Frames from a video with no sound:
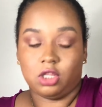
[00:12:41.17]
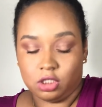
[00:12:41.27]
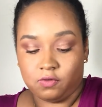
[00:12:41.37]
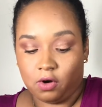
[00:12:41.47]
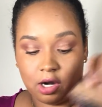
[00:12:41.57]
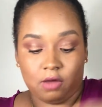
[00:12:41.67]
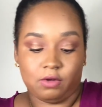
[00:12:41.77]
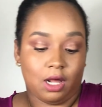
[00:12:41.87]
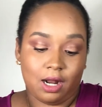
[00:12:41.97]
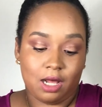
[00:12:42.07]
Thus far, I
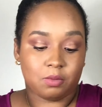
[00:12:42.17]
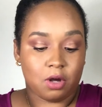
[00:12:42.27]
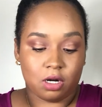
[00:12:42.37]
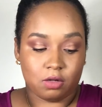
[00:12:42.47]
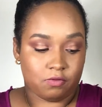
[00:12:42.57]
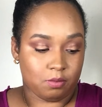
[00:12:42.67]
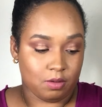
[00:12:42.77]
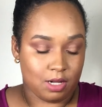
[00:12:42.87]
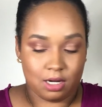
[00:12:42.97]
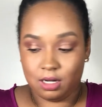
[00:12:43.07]
have not had a product from
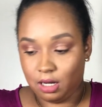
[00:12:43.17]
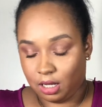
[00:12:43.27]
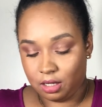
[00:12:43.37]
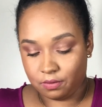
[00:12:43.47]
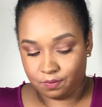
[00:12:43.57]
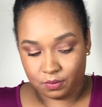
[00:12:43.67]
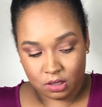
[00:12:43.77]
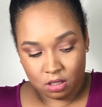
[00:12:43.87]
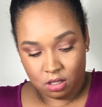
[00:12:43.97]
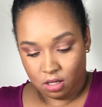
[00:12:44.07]
them that I didn't like,
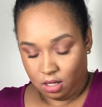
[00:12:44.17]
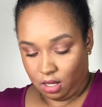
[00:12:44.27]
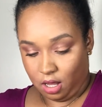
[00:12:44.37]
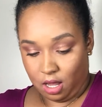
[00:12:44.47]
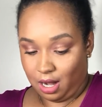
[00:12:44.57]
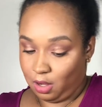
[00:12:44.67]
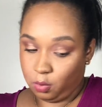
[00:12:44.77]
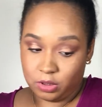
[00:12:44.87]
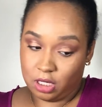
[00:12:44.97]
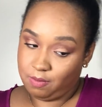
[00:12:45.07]
and I
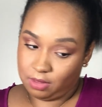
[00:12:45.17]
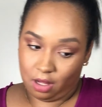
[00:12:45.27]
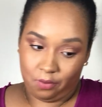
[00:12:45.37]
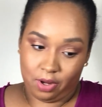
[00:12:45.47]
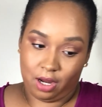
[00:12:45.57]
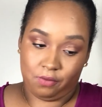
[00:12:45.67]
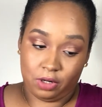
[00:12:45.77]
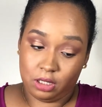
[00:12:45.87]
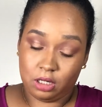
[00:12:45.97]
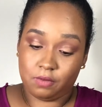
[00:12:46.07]
hope to keep it that way. I
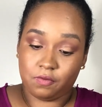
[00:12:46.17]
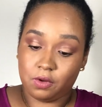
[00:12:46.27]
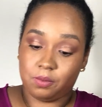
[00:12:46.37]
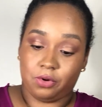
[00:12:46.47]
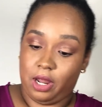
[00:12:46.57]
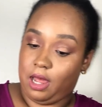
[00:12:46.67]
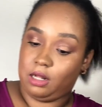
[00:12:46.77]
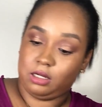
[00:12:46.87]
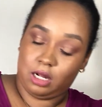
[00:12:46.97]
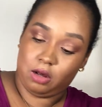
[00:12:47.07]
really love their
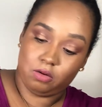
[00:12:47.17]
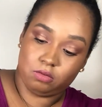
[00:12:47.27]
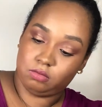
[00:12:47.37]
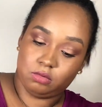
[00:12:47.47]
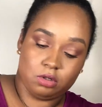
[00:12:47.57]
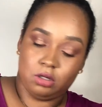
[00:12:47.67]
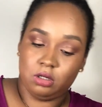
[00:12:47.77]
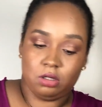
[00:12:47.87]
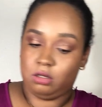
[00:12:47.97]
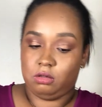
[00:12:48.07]
brand and how
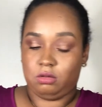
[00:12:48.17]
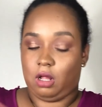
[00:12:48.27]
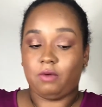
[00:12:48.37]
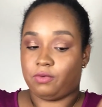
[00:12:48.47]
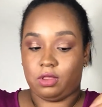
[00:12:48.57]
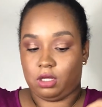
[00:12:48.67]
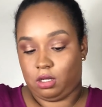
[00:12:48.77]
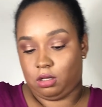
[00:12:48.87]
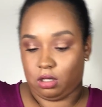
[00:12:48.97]
everything.